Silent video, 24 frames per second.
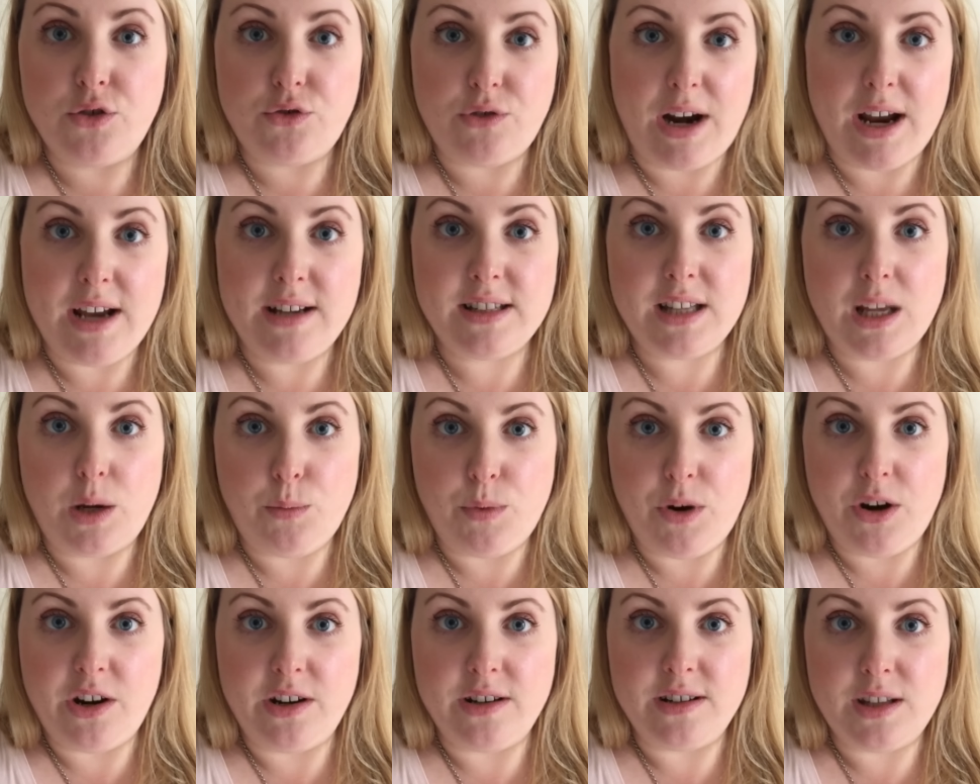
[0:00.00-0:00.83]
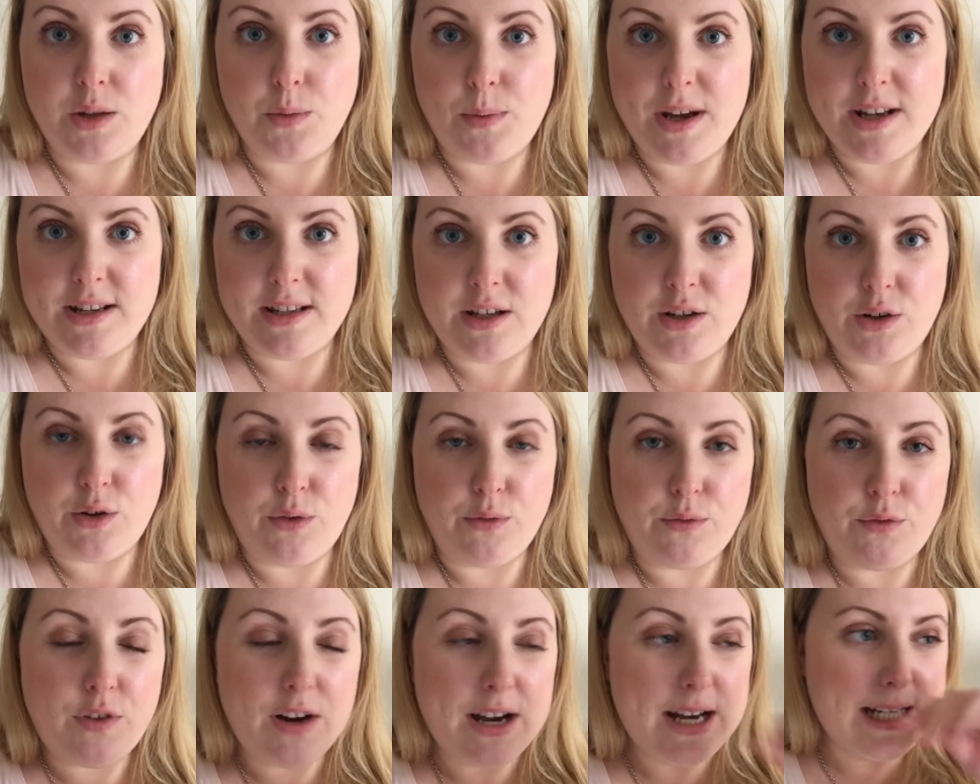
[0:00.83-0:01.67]
dress that I'm wearing to the wedding
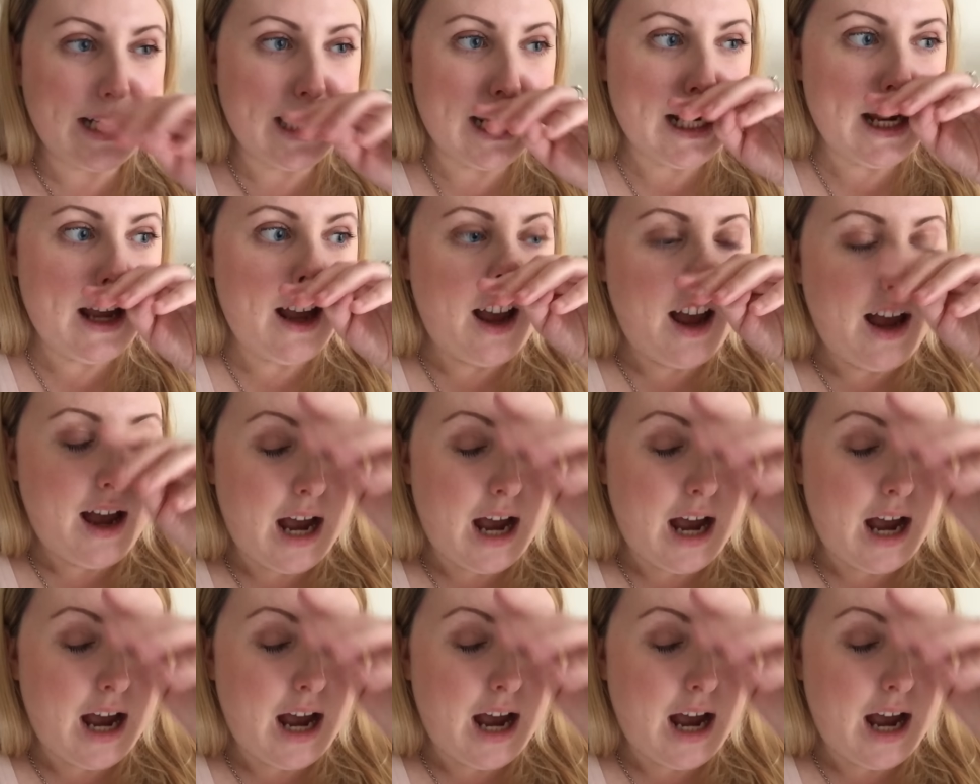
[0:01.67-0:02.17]
on Friday.